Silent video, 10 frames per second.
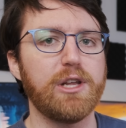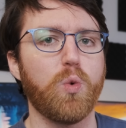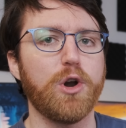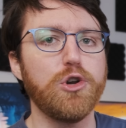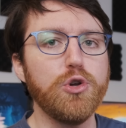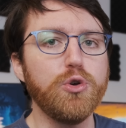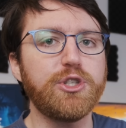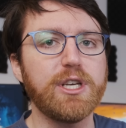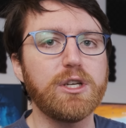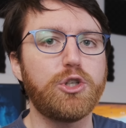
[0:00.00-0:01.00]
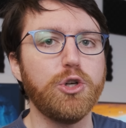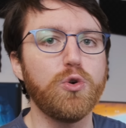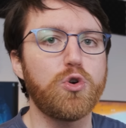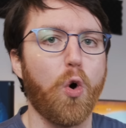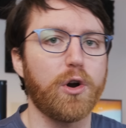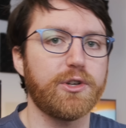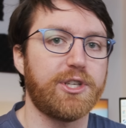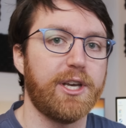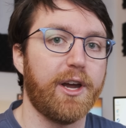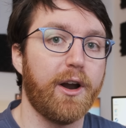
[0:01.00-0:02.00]
we're losing 2 cores
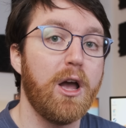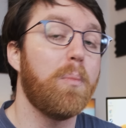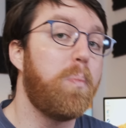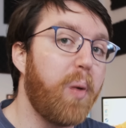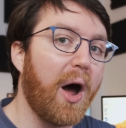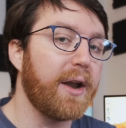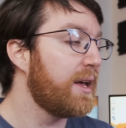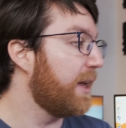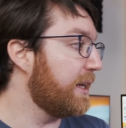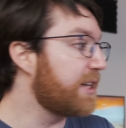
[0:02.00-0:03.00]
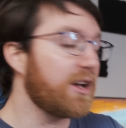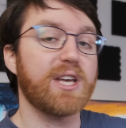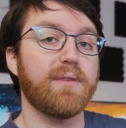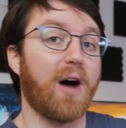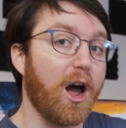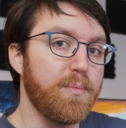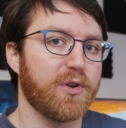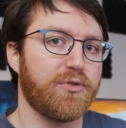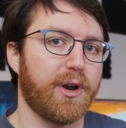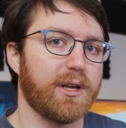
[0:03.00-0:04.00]
here, but it does have
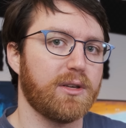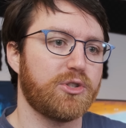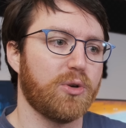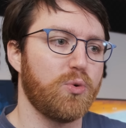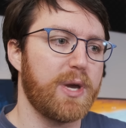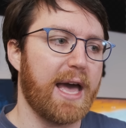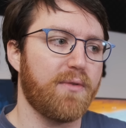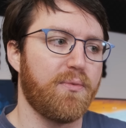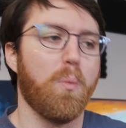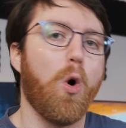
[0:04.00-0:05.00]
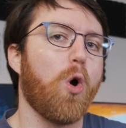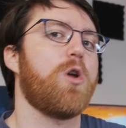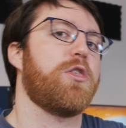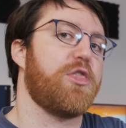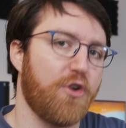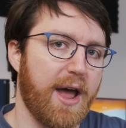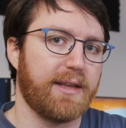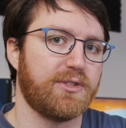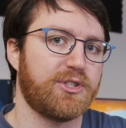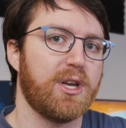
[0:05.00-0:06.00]
hyper-threading, so we have more
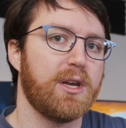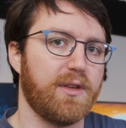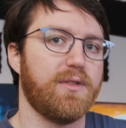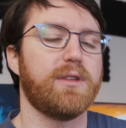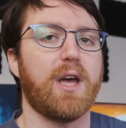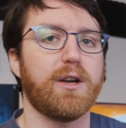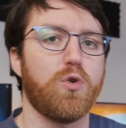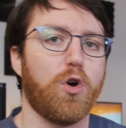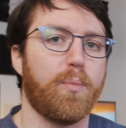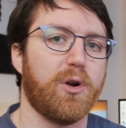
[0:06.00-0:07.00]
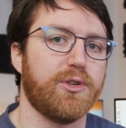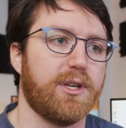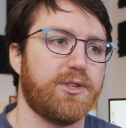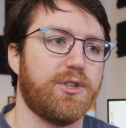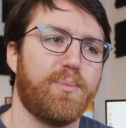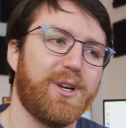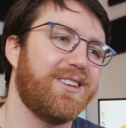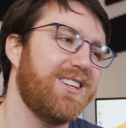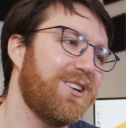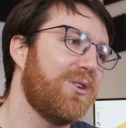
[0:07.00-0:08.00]
threads than the 10-core processor. But,
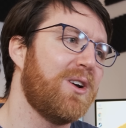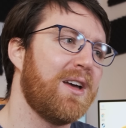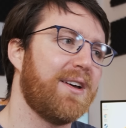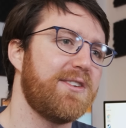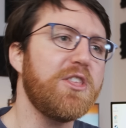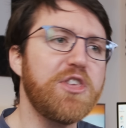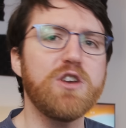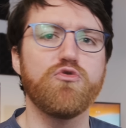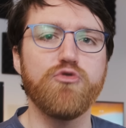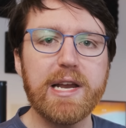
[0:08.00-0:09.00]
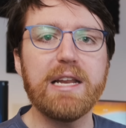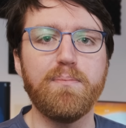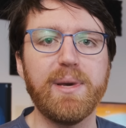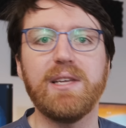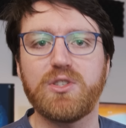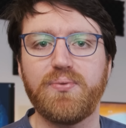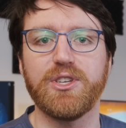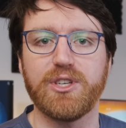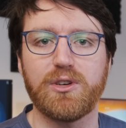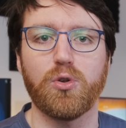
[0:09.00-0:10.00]
you know, nothing really beats
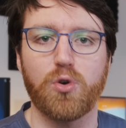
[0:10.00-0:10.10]
physical